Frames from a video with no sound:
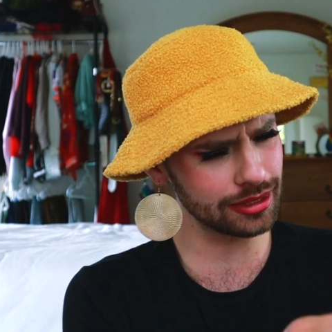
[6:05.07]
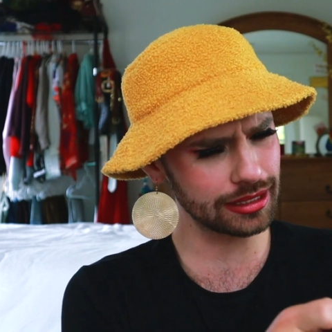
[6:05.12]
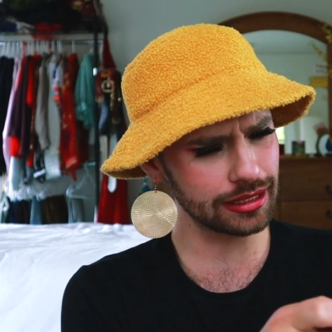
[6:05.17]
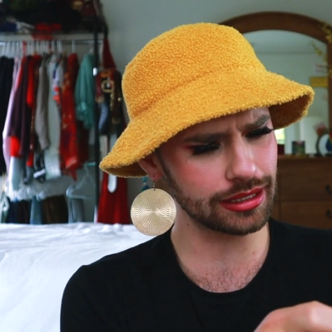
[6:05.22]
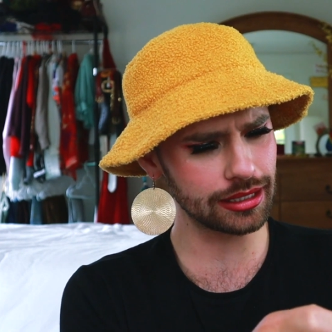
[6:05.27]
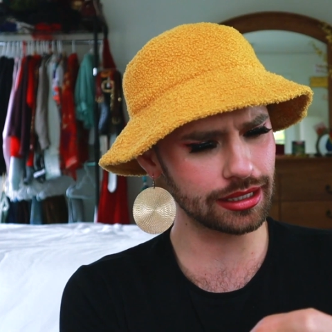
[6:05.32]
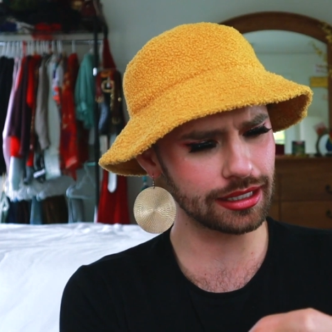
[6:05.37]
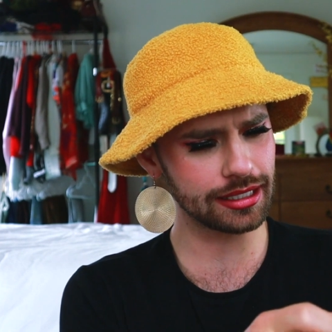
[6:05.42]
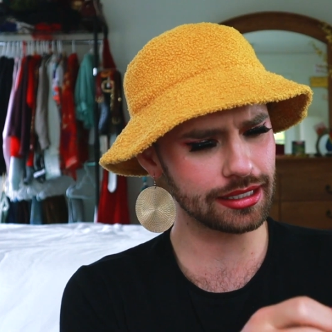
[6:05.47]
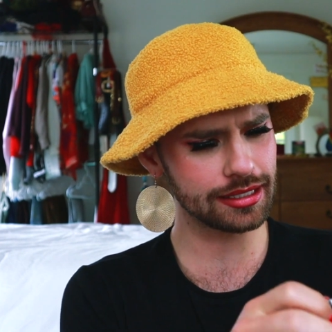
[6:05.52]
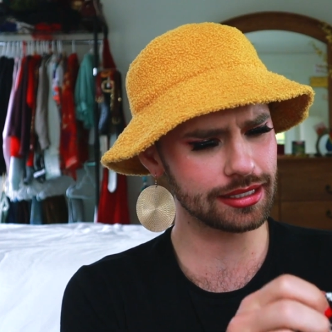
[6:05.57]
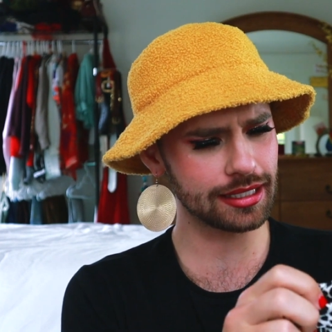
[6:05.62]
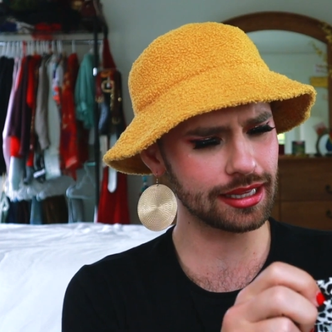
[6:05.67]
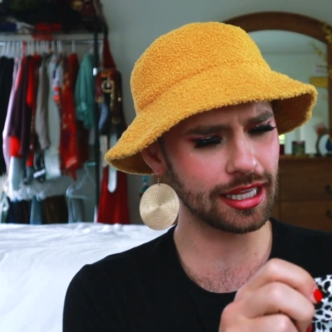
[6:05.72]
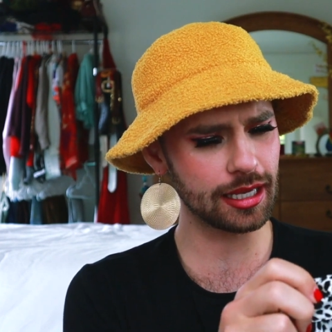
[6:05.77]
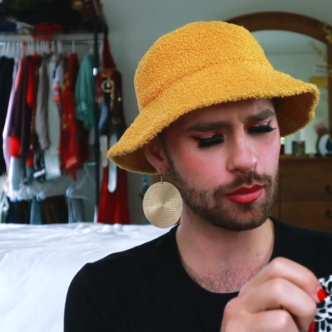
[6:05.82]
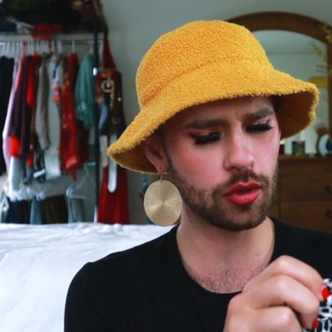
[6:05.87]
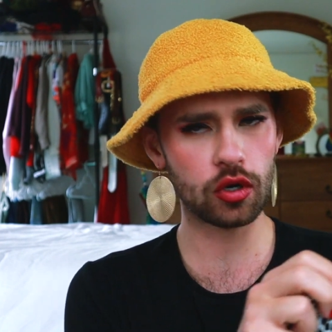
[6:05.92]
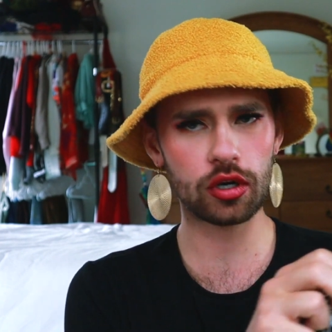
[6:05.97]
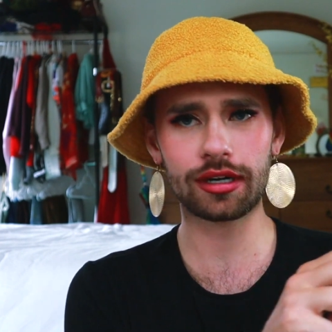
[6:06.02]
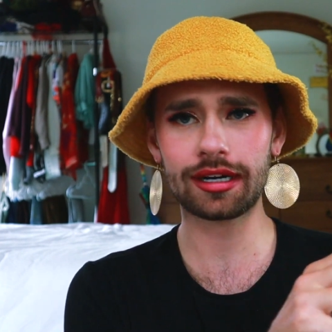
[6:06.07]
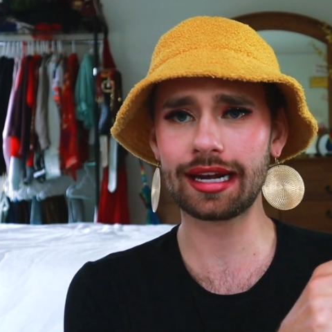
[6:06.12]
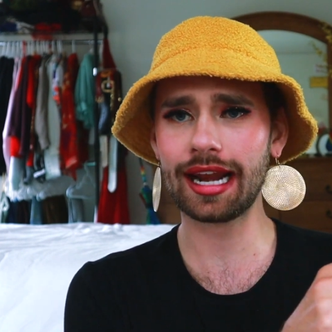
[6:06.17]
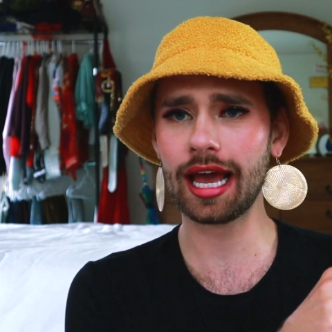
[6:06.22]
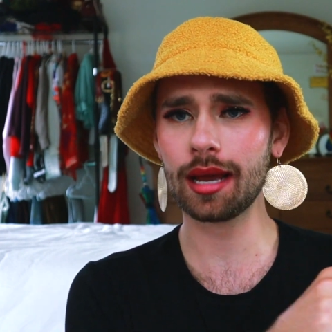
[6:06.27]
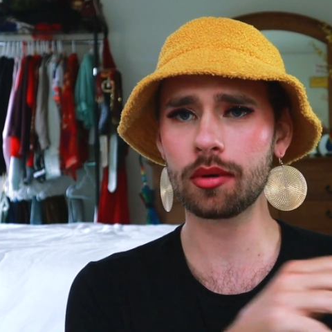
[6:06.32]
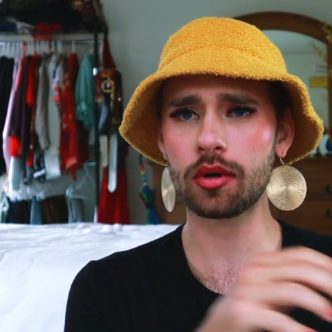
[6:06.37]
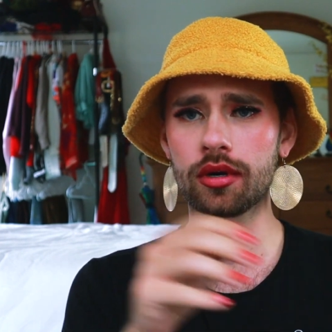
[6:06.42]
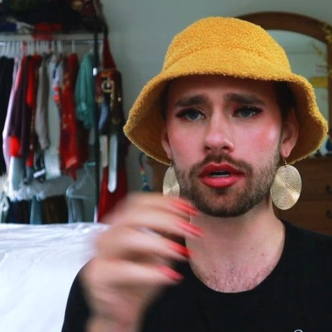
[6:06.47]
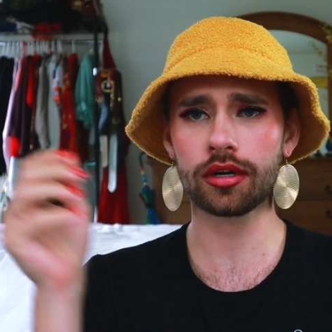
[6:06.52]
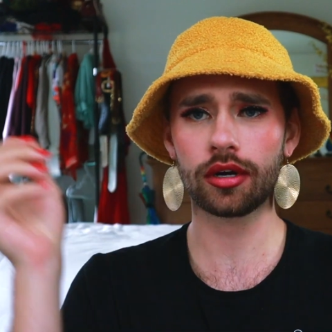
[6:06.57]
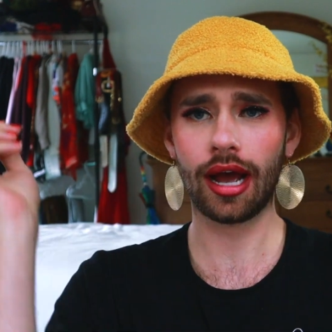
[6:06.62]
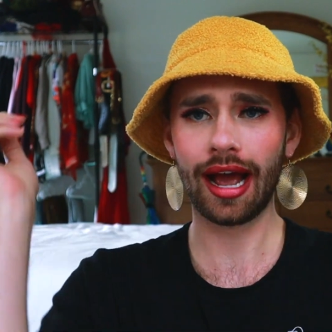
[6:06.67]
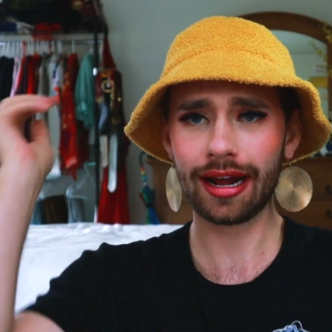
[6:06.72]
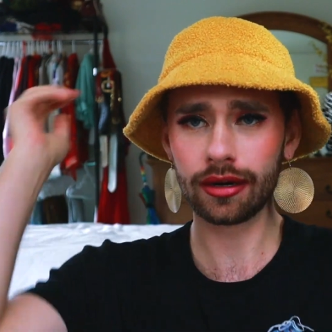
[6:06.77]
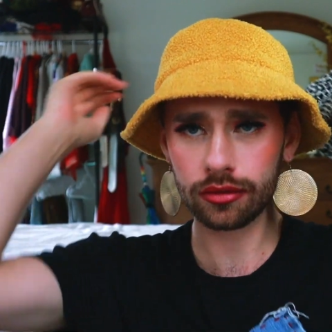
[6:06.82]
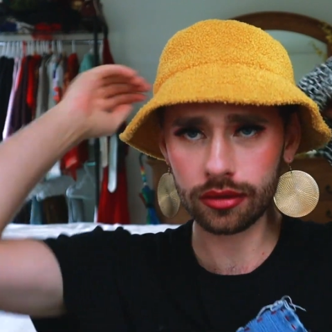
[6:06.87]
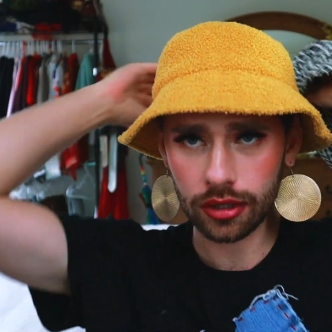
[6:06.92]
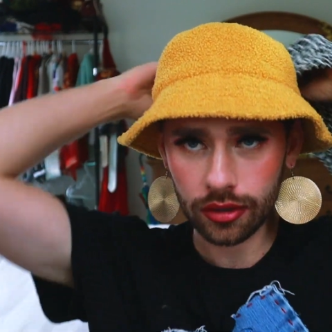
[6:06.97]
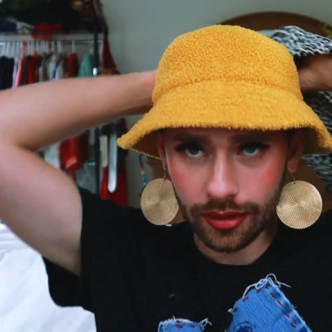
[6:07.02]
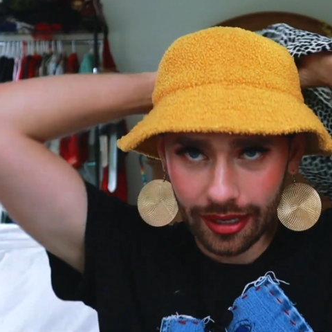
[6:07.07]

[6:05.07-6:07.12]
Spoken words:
little Liz Claiborne, I don't know,